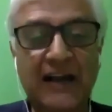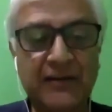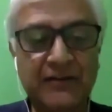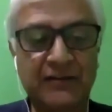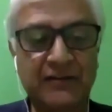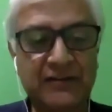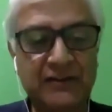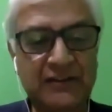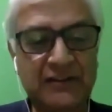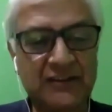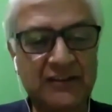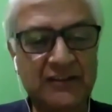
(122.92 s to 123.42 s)

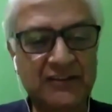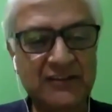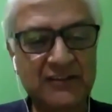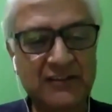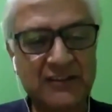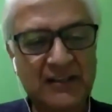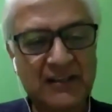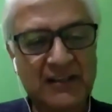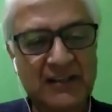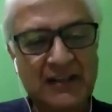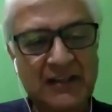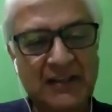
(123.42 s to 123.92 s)
rivers,
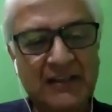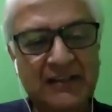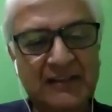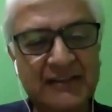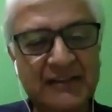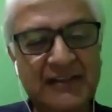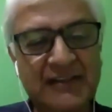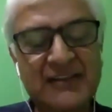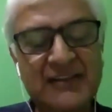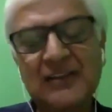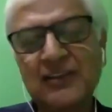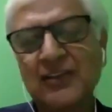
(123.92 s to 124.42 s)

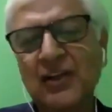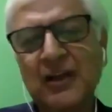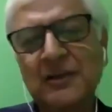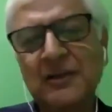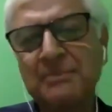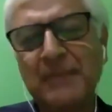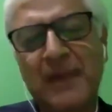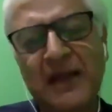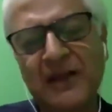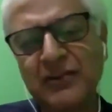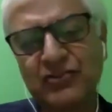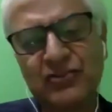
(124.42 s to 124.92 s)
these are not
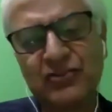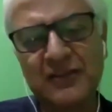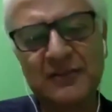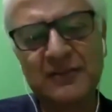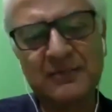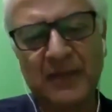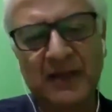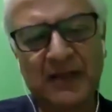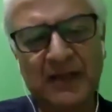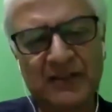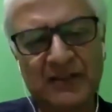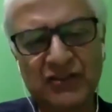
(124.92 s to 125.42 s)
mentioned
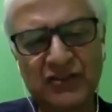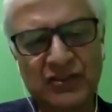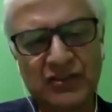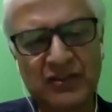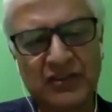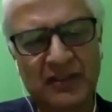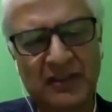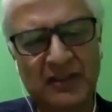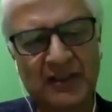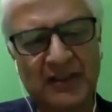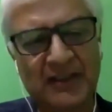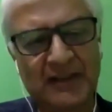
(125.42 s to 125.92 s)
much
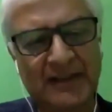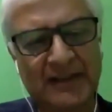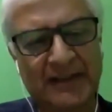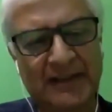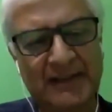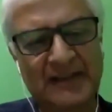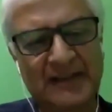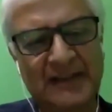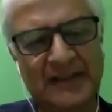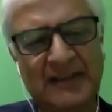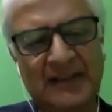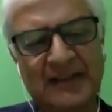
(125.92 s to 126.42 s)

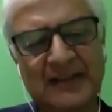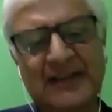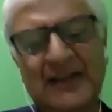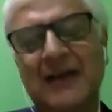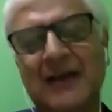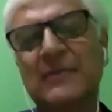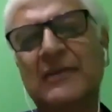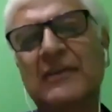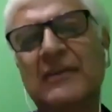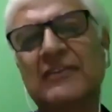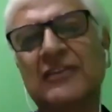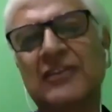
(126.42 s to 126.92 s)
in the
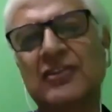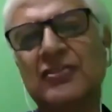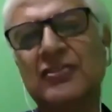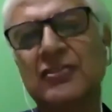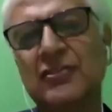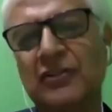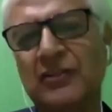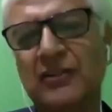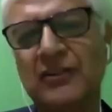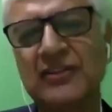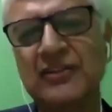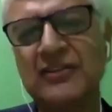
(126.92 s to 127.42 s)
climate
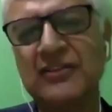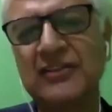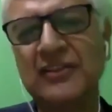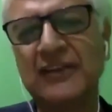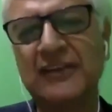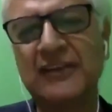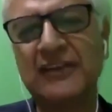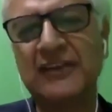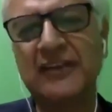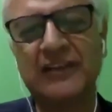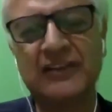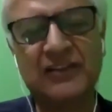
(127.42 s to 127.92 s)
discourse
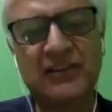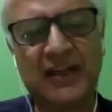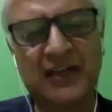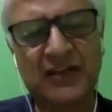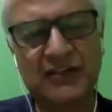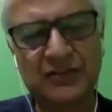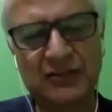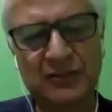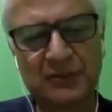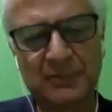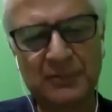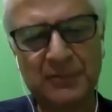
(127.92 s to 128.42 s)
in the
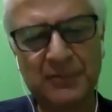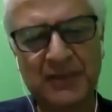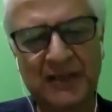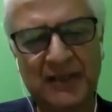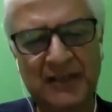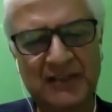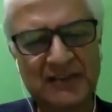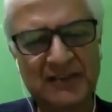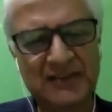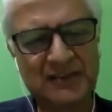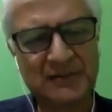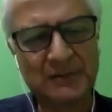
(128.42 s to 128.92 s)
international
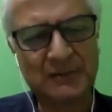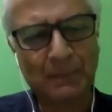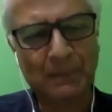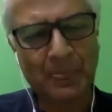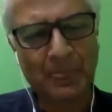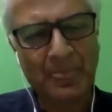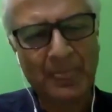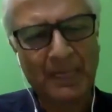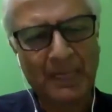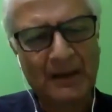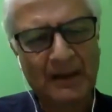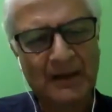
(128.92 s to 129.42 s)
press.
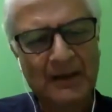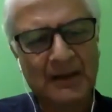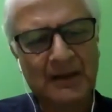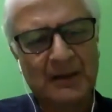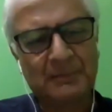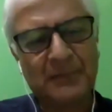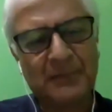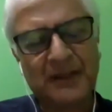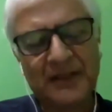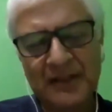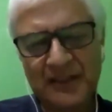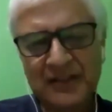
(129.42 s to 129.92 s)

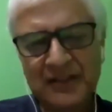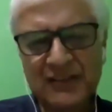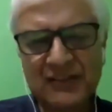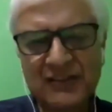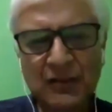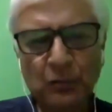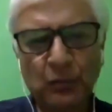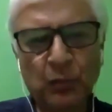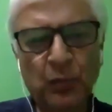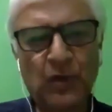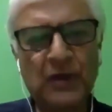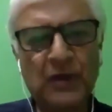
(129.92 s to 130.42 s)
But it is the
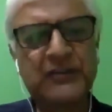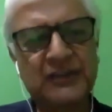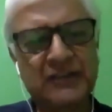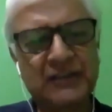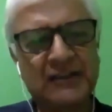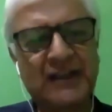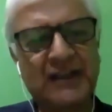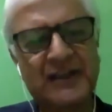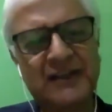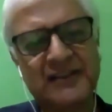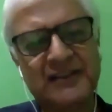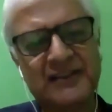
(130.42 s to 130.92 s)
water
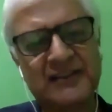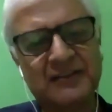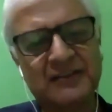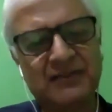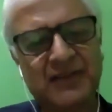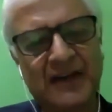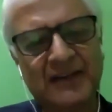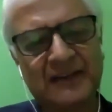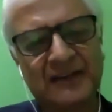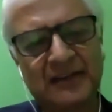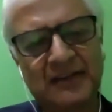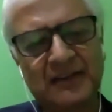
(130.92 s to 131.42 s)
that is the
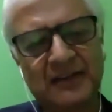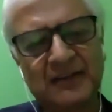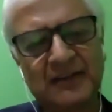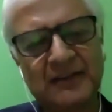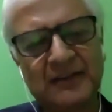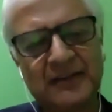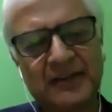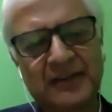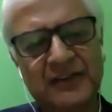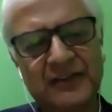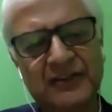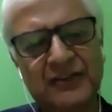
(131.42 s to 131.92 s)
vital
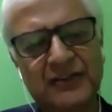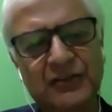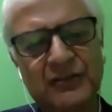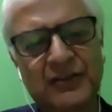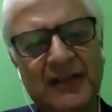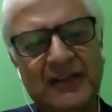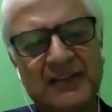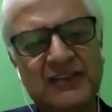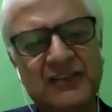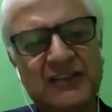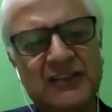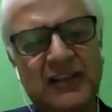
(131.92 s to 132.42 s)
issue
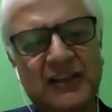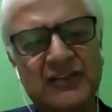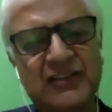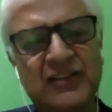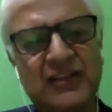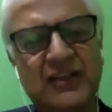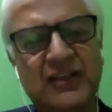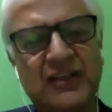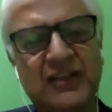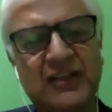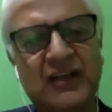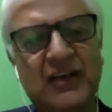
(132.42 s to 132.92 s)
that's
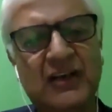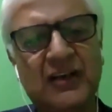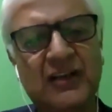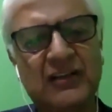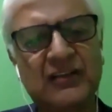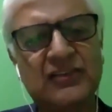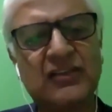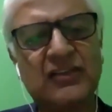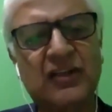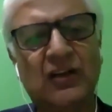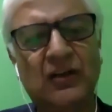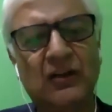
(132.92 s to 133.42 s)
touching
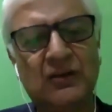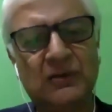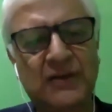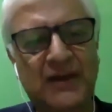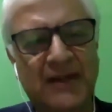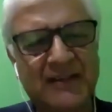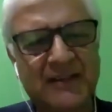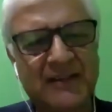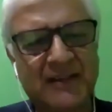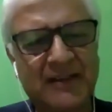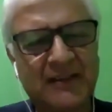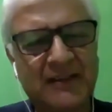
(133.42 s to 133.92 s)
us
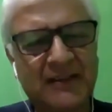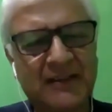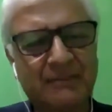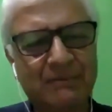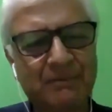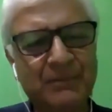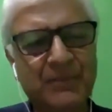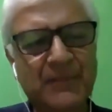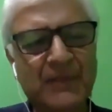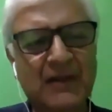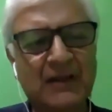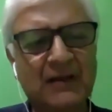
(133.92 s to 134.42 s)
already,
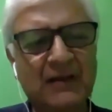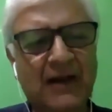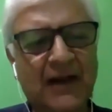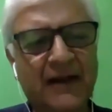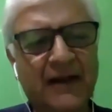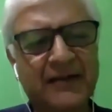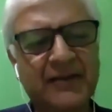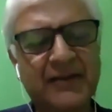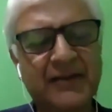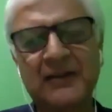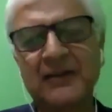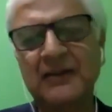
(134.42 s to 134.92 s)

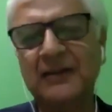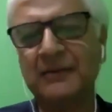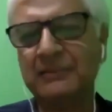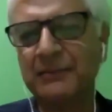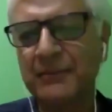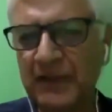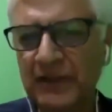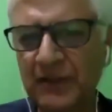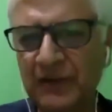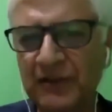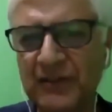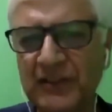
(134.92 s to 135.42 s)
either you
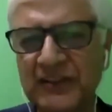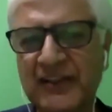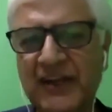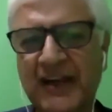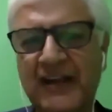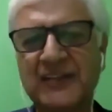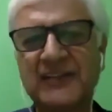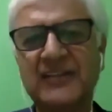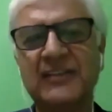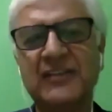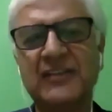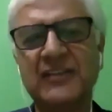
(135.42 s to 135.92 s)
know, the
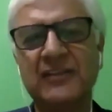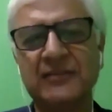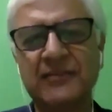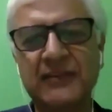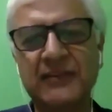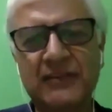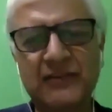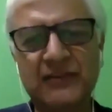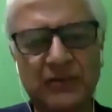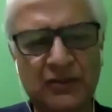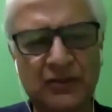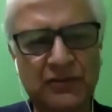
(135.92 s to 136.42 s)
scarcity of
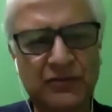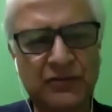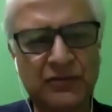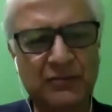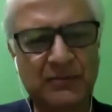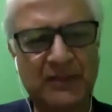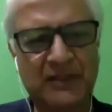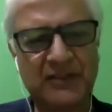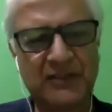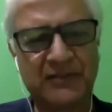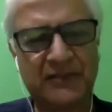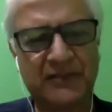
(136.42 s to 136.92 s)
it or too
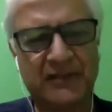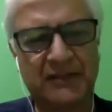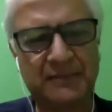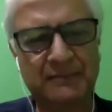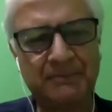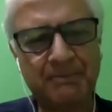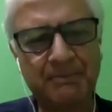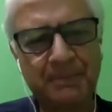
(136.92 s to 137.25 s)
much of it.